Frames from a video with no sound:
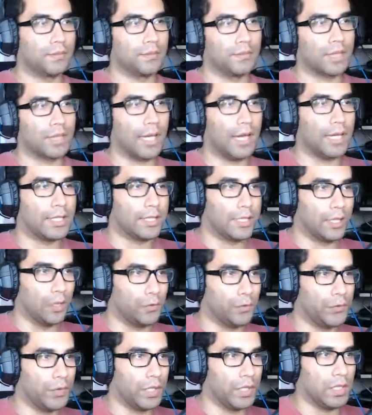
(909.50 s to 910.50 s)
I can go
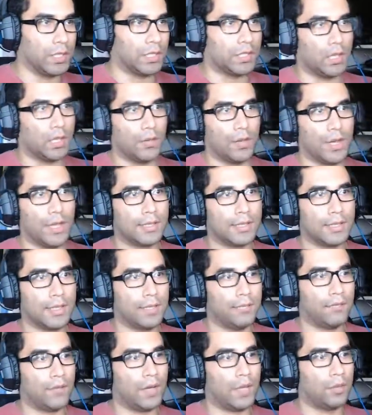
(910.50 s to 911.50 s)
first, alright, then
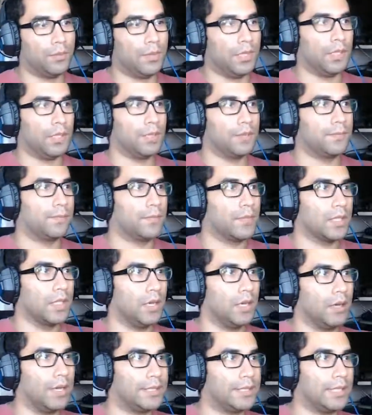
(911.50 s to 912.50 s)
follow me.
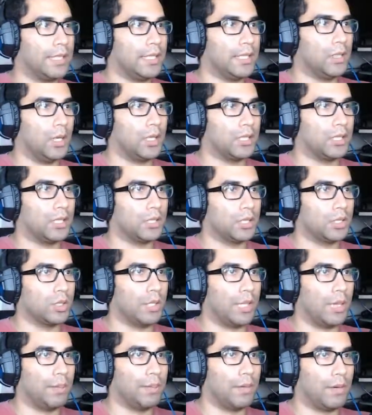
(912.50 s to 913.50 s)
Alright, Kitty, you're so sweet, I'll
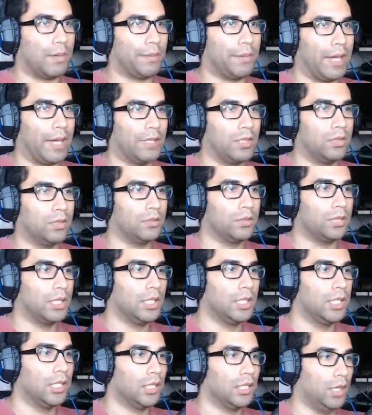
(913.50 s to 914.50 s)
be right behind you.
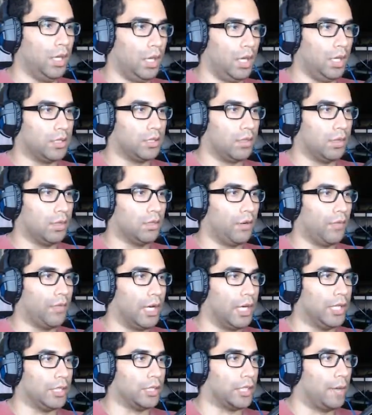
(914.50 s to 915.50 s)
Yes, in your
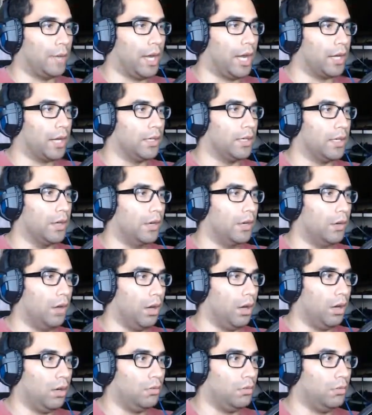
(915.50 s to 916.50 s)
face, I'm out of
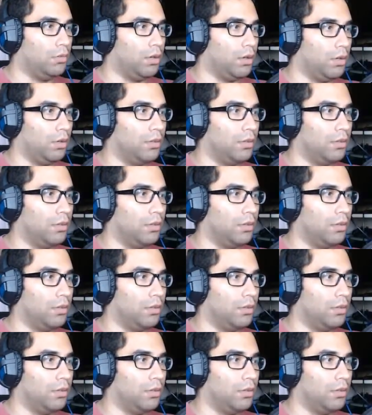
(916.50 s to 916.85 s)
here.